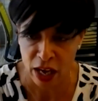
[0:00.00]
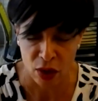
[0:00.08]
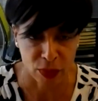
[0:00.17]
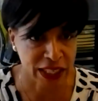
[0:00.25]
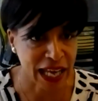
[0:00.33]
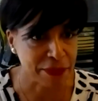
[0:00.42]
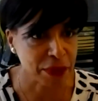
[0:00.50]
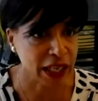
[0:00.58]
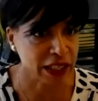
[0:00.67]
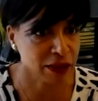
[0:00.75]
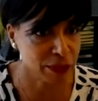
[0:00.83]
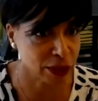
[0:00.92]
with a name
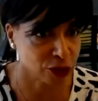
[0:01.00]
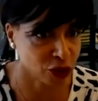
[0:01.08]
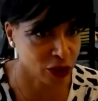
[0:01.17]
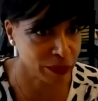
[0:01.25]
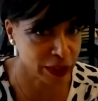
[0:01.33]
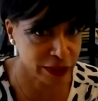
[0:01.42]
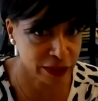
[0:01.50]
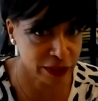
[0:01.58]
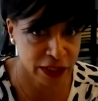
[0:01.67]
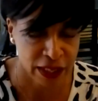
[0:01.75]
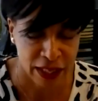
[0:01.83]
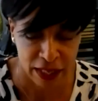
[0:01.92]
like Camille Drummond,
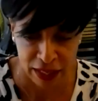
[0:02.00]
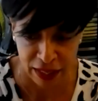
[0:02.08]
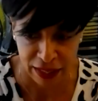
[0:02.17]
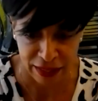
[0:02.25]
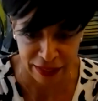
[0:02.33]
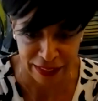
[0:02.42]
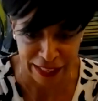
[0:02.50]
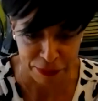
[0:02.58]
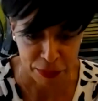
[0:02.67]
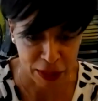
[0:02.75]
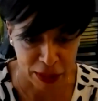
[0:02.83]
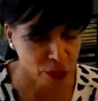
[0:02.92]

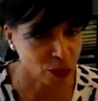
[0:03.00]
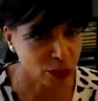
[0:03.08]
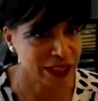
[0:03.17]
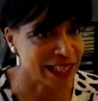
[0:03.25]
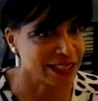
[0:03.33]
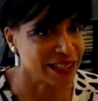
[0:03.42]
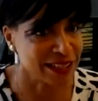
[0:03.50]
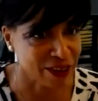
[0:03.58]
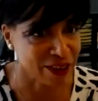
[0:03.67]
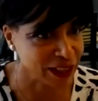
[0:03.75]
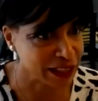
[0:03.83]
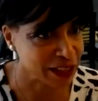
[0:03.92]
people wouldn't
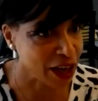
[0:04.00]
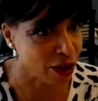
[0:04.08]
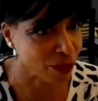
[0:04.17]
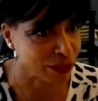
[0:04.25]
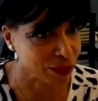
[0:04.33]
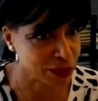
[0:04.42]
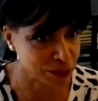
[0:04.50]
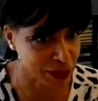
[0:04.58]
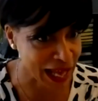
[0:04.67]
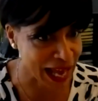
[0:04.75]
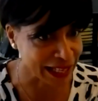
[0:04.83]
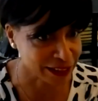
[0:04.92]
necessarily know I was
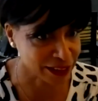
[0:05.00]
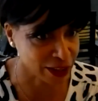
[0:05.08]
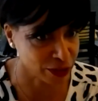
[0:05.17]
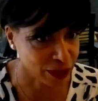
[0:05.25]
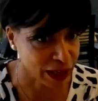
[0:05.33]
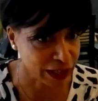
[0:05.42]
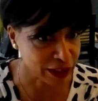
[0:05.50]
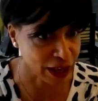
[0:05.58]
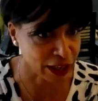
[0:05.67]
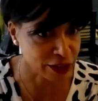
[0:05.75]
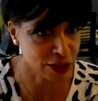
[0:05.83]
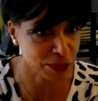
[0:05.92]
Black. So
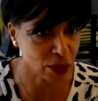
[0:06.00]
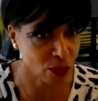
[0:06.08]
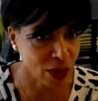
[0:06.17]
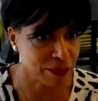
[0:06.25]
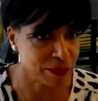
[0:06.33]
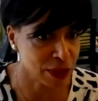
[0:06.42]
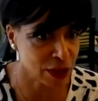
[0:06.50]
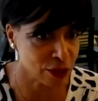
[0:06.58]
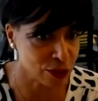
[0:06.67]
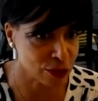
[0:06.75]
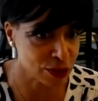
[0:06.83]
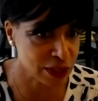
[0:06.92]
I used to be quite
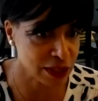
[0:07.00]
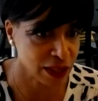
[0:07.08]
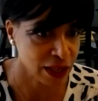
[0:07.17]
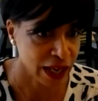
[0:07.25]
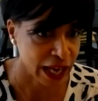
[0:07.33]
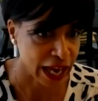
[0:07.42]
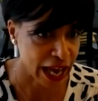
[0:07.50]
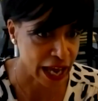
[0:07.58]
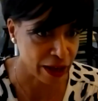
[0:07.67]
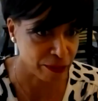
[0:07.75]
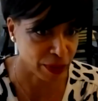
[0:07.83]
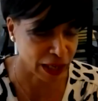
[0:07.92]
amused
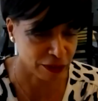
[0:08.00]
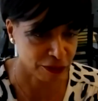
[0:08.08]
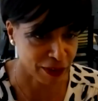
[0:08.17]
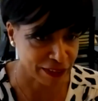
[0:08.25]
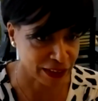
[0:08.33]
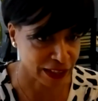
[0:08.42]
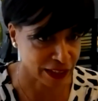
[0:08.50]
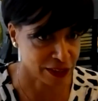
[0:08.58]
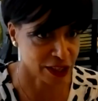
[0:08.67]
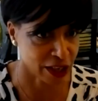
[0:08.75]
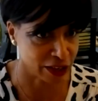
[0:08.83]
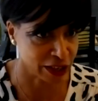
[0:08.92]
by the fact that I'd
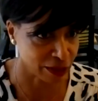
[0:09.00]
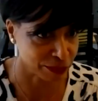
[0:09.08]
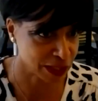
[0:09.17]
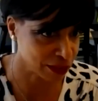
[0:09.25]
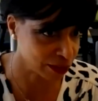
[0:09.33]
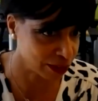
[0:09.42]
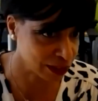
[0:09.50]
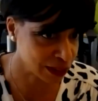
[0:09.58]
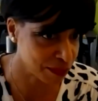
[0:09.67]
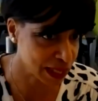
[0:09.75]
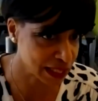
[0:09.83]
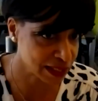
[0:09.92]
turn up to
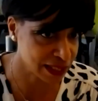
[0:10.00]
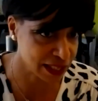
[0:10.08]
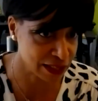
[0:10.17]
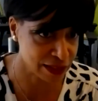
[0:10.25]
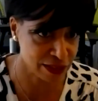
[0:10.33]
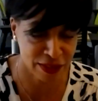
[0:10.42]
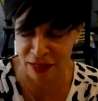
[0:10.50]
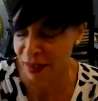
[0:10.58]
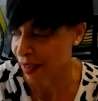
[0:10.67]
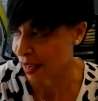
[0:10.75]
meetings